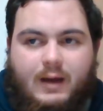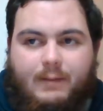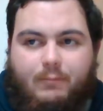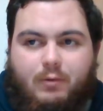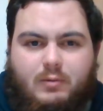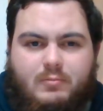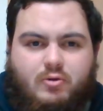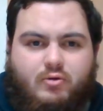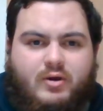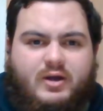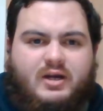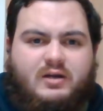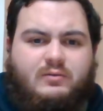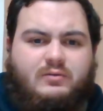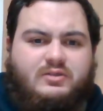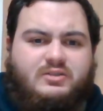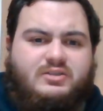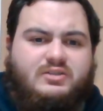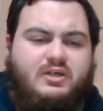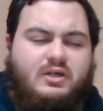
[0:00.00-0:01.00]
Paul McGregor
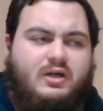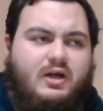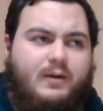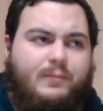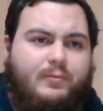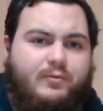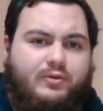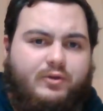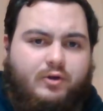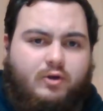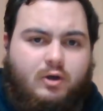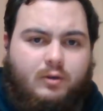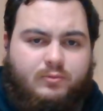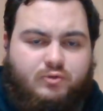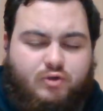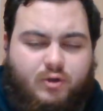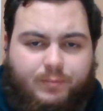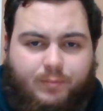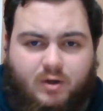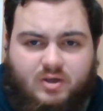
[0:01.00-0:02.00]
was up on the
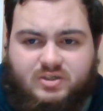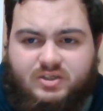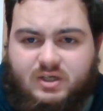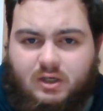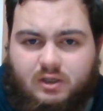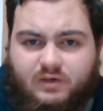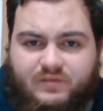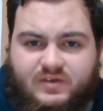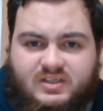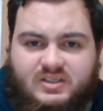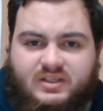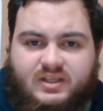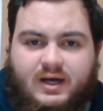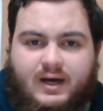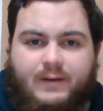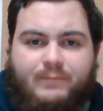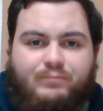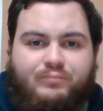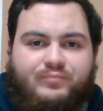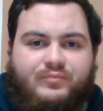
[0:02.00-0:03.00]
commentary box going off his
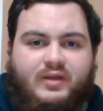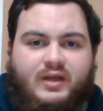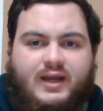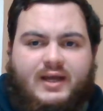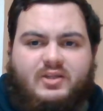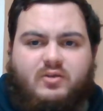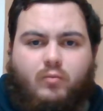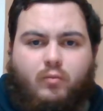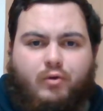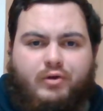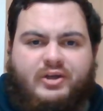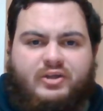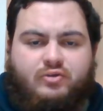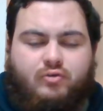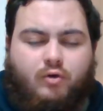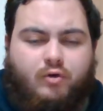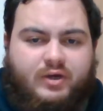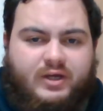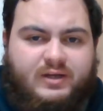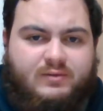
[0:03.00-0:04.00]
nut. Had the
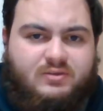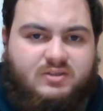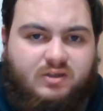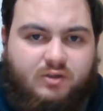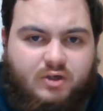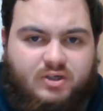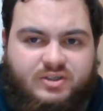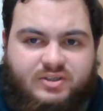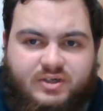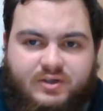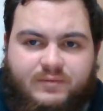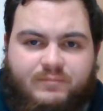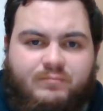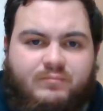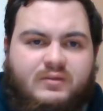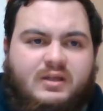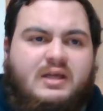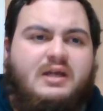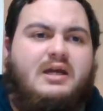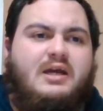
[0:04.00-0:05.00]
walkie-talkie, he was losing it.
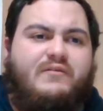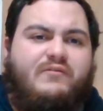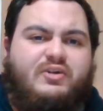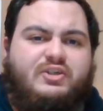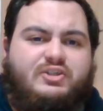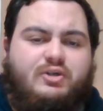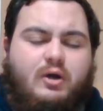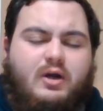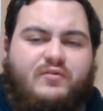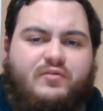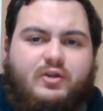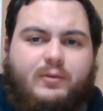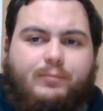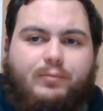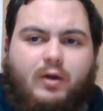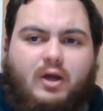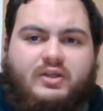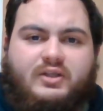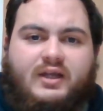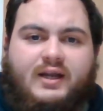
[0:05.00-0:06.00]
Feel sorry for the
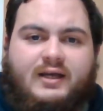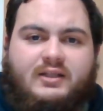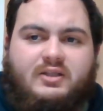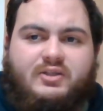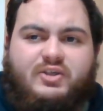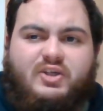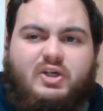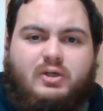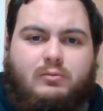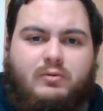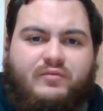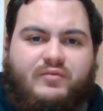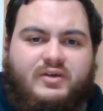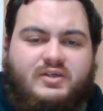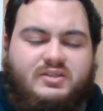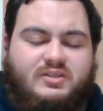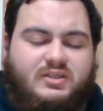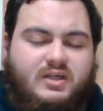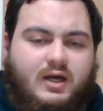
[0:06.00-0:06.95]
bloke that had to deal with his...